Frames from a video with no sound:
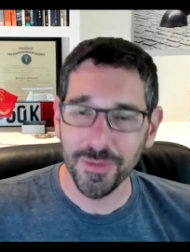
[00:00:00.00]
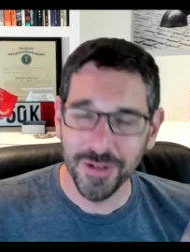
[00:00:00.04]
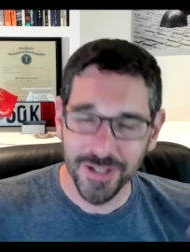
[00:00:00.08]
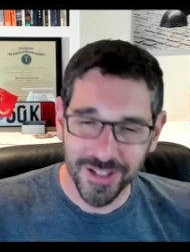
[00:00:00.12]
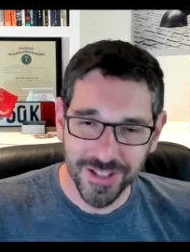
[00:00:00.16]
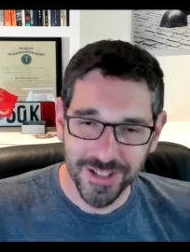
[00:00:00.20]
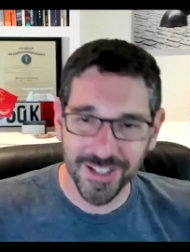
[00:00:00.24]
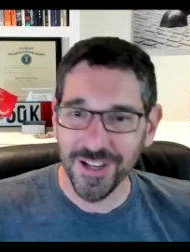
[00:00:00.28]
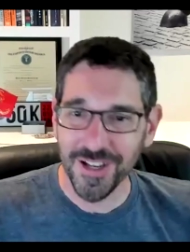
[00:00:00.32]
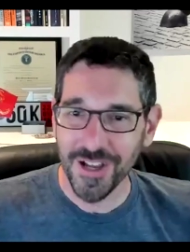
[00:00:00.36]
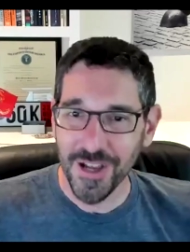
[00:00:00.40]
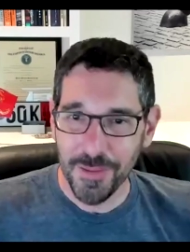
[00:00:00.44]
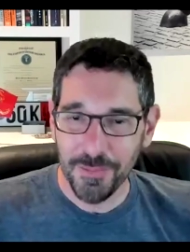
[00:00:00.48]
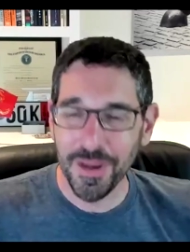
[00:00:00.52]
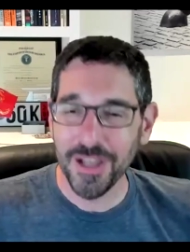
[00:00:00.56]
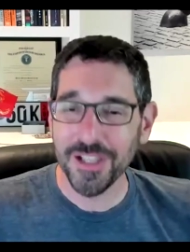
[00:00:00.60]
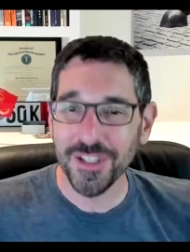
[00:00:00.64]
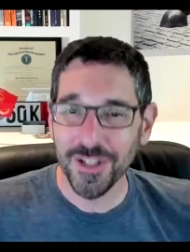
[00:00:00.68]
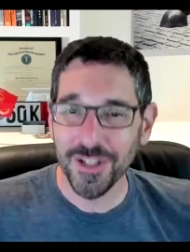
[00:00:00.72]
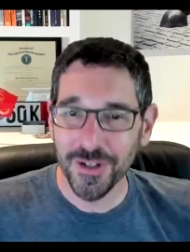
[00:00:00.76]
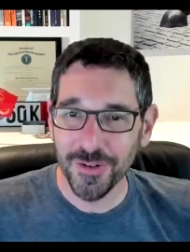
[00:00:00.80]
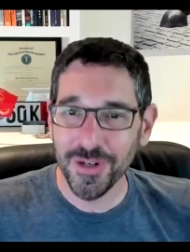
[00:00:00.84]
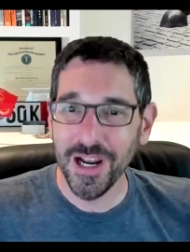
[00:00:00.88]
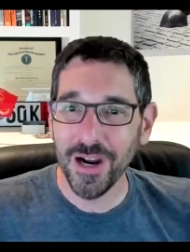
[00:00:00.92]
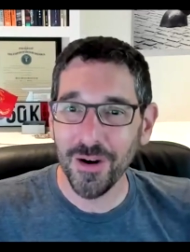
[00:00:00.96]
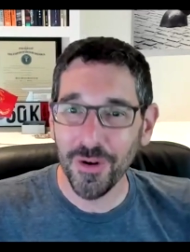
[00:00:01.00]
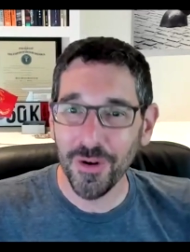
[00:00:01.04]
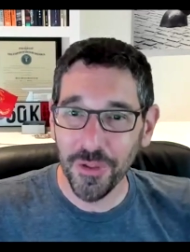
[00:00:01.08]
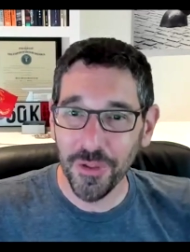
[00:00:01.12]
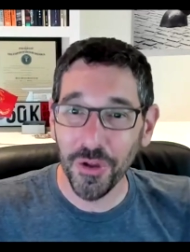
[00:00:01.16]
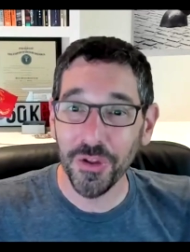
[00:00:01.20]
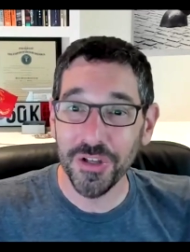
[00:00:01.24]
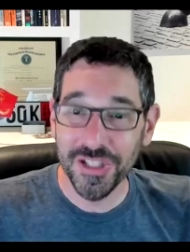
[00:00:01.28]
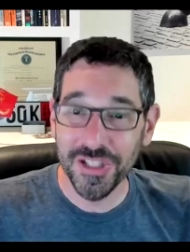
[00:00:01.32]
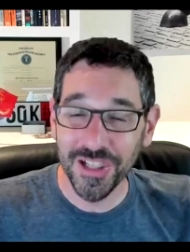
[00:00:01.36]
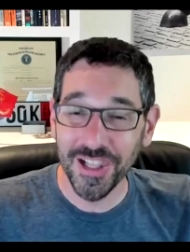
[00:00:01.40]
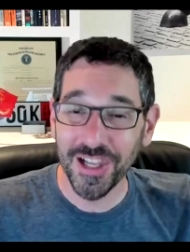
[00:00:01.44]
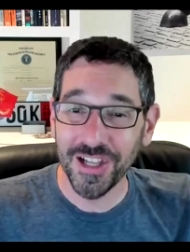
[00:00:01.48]
but messing around with
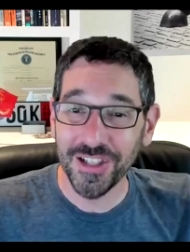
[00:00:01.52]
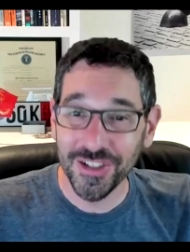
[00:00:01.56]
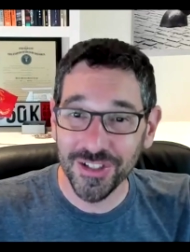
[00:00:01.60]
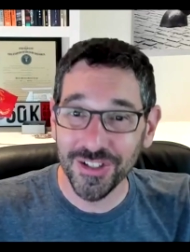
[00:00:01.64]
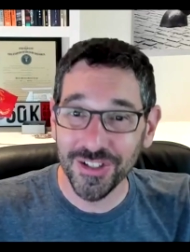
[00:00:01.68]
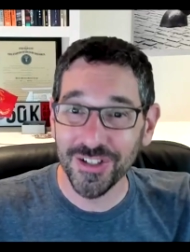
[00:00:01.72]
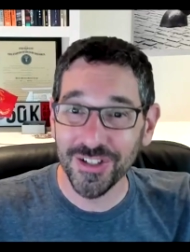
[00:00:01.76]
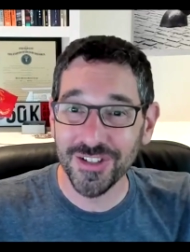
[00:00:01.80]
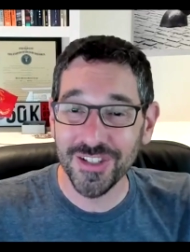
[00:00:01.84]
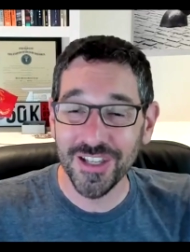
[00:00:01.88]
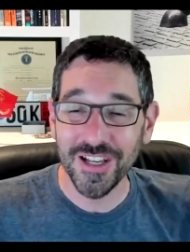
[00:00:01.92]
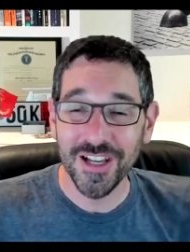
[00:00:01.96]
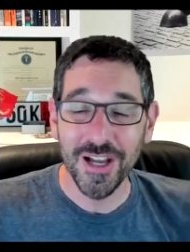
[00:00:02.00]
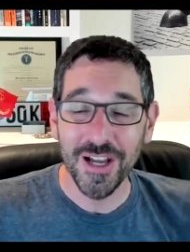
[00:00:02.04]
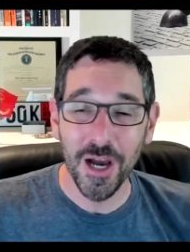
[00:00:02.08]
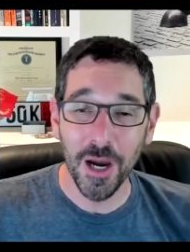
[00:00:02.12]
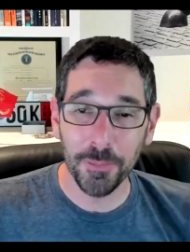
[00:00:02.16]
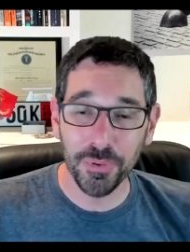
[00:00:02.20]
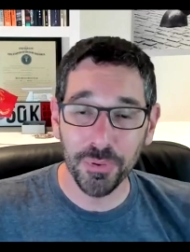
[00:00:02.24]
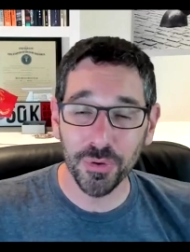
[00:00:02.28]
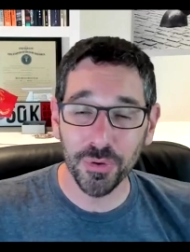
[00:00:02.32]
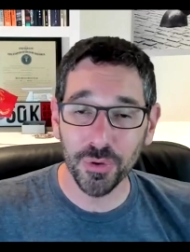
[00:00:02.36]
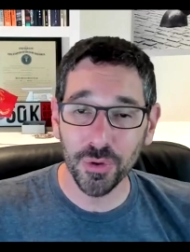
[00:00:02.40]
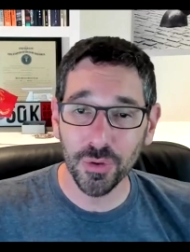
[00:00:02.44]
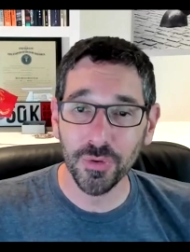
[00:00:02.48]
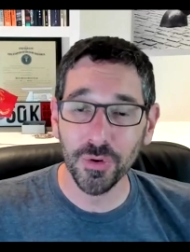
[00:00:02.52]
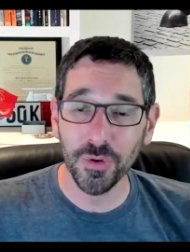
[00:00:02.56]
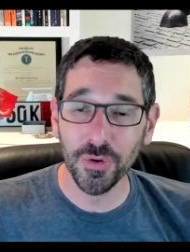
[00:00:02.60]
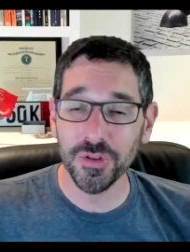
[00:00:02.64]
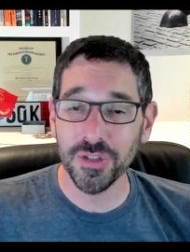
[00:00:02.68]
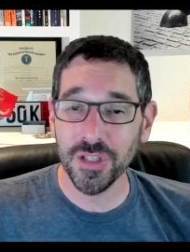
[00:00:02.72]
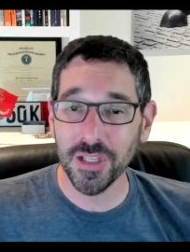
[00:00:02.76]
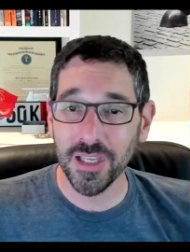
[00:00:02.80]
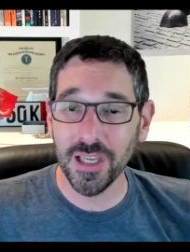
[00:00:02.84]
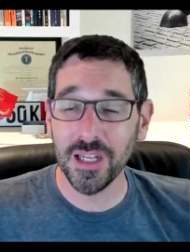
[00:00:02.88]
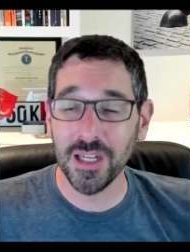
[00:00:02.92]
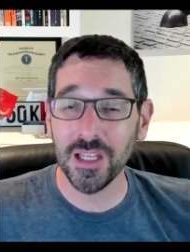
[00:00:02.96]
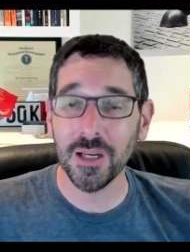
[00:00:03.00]
all these lenders'
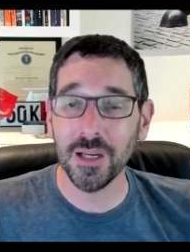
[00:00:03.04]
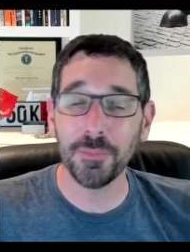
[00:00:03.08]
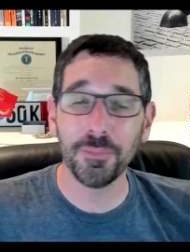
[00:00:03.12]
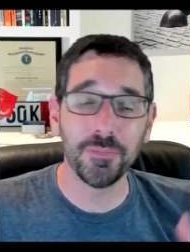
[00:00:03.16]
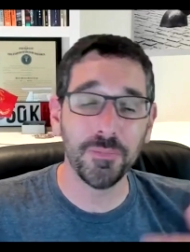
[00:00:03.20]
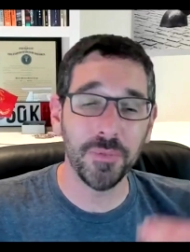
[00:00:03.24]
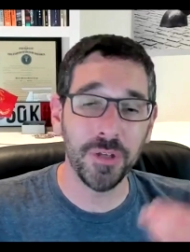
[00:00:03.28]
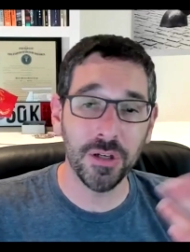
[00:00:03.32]
approvals and getting